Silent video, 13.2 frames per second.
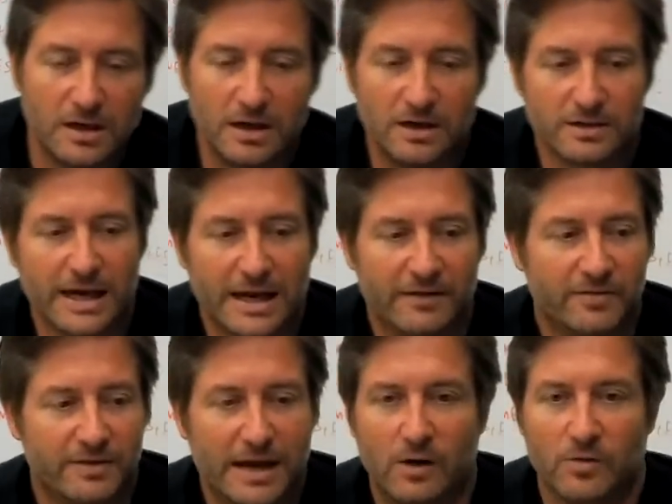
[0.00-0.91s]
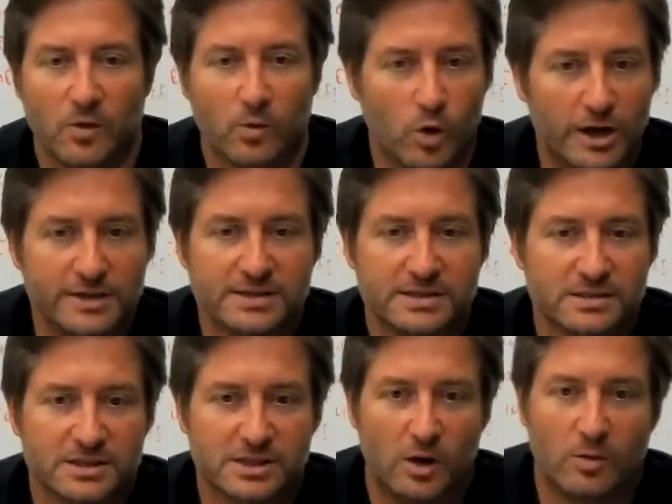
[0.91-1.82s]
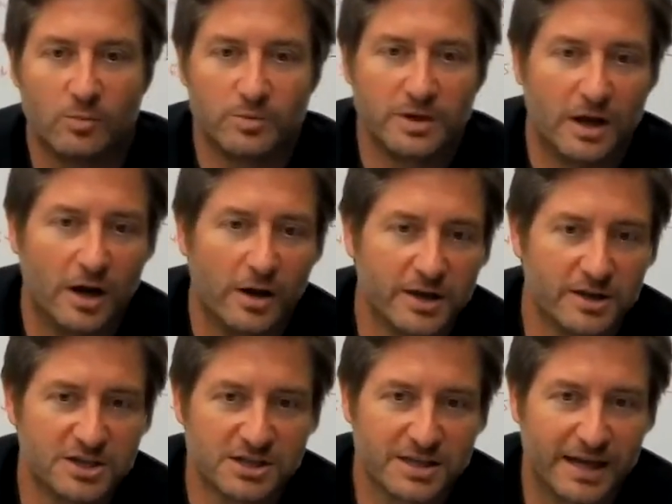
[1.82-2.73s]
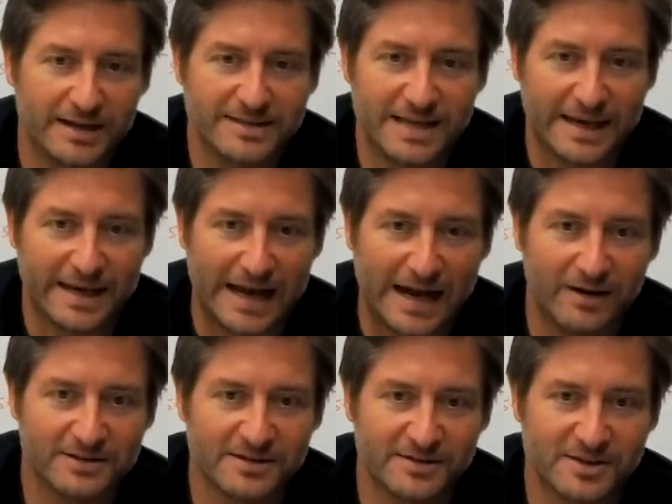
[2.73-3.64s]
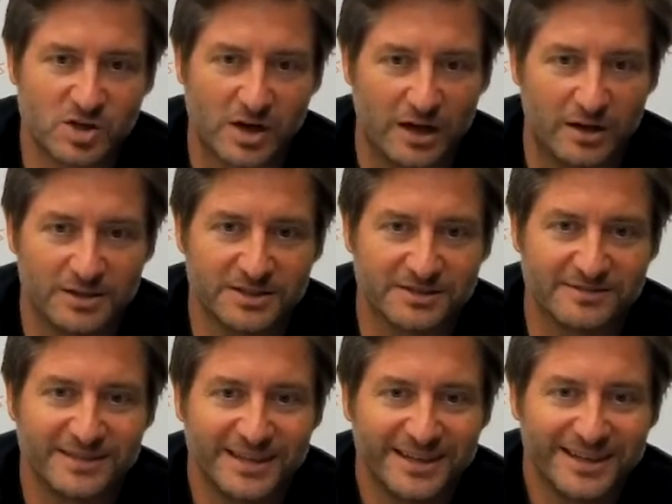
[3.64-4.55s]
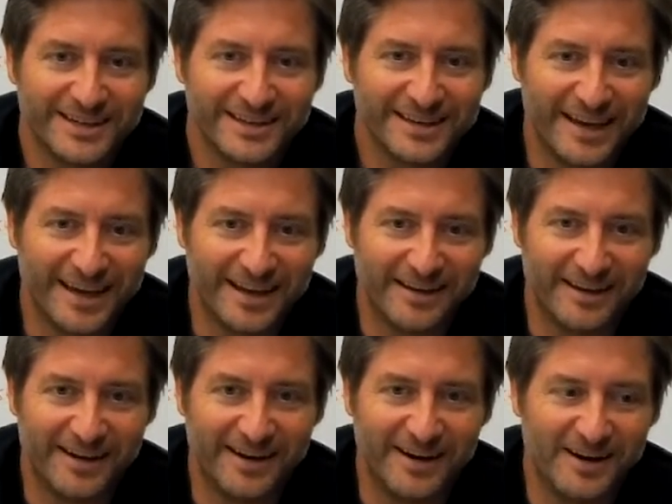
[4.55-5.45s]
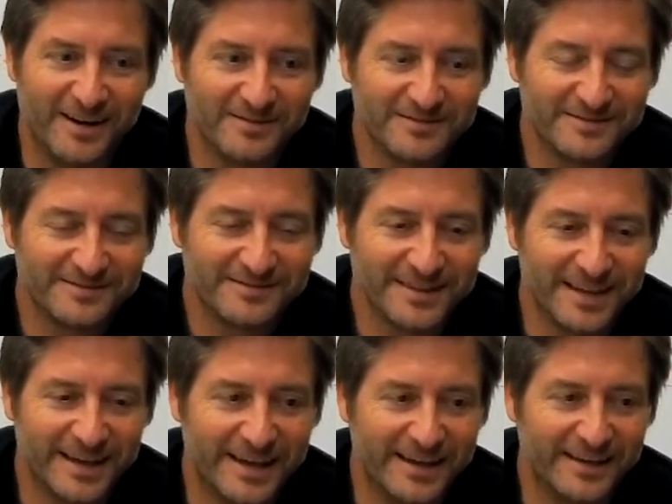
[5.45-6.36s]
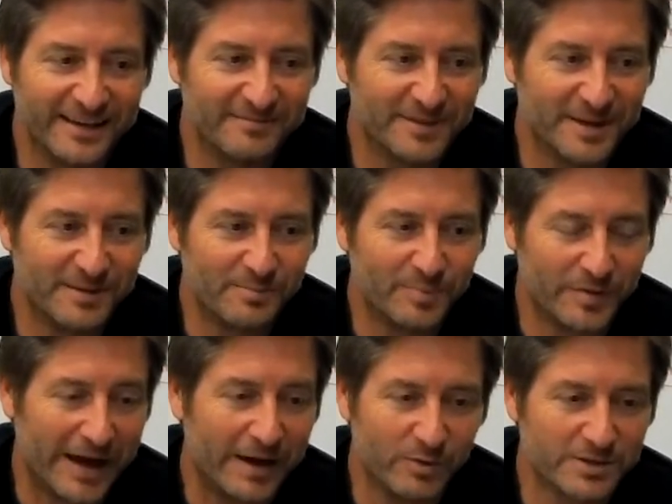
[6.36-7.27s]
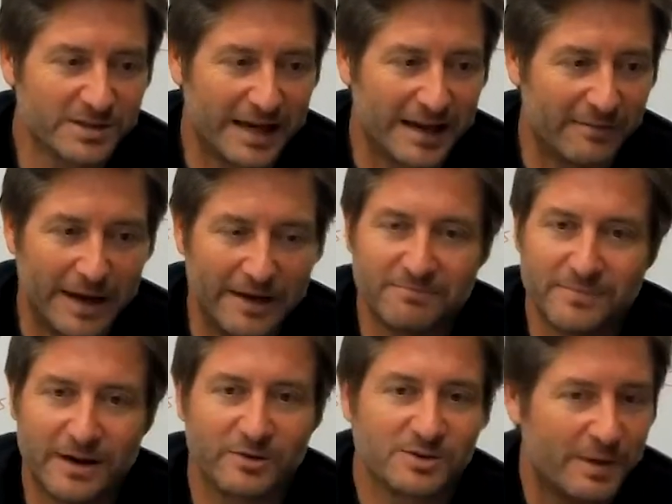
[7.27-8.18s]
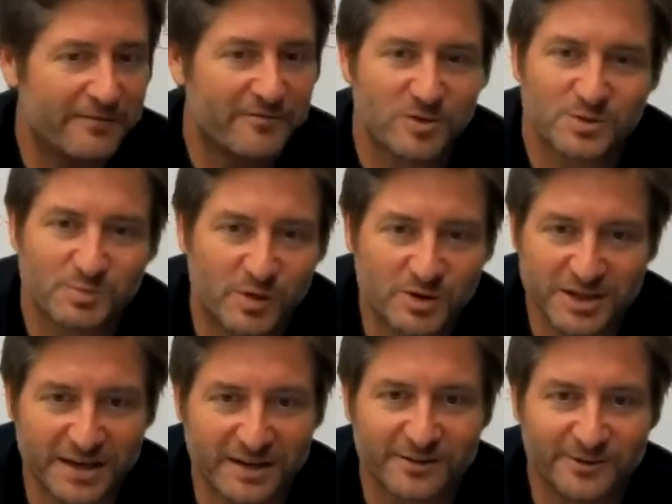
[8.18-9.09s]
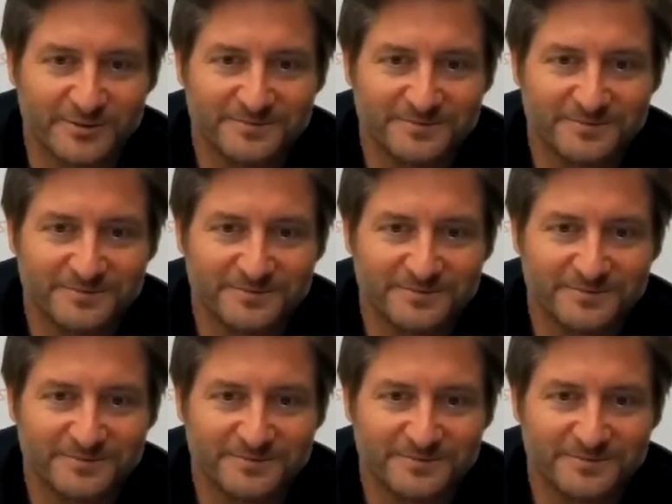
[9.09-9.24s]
kind of out in the woods, so you know, I could just kind of take it out into the trails, but that was kind of my first motorcycle.